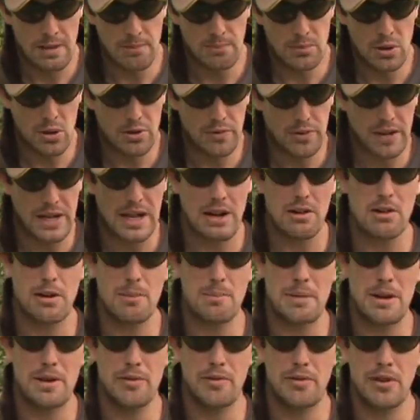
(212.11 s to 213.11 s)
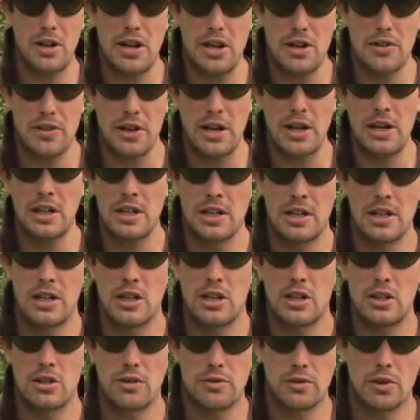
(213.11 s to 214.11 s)
Moving out a bit further,
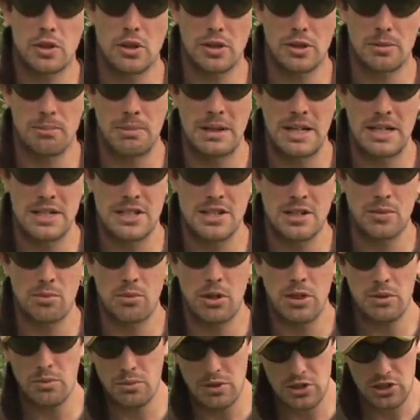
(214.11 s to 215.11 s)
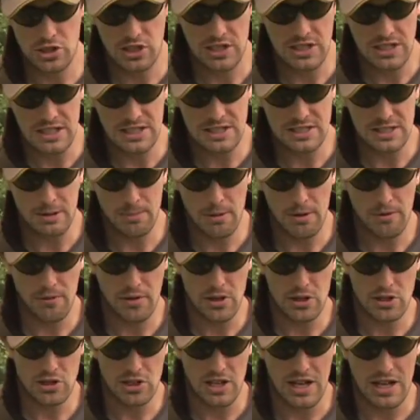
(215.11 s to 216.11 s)
you've got the medium one, which can easily be
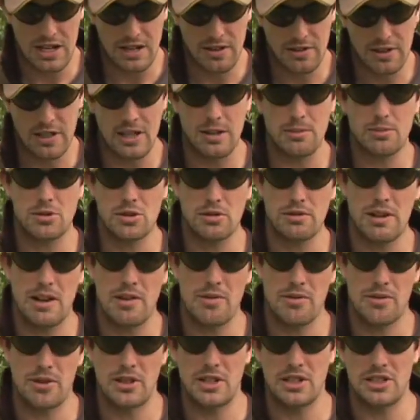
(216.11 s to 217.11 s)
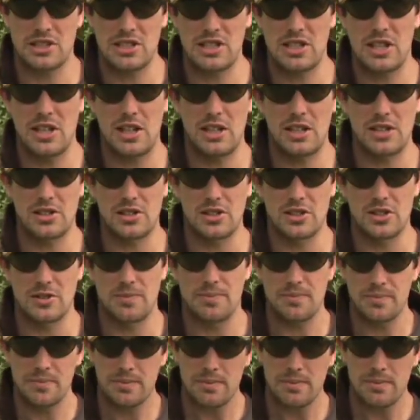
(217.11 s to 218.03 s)
fished at anything up to around 30 yards.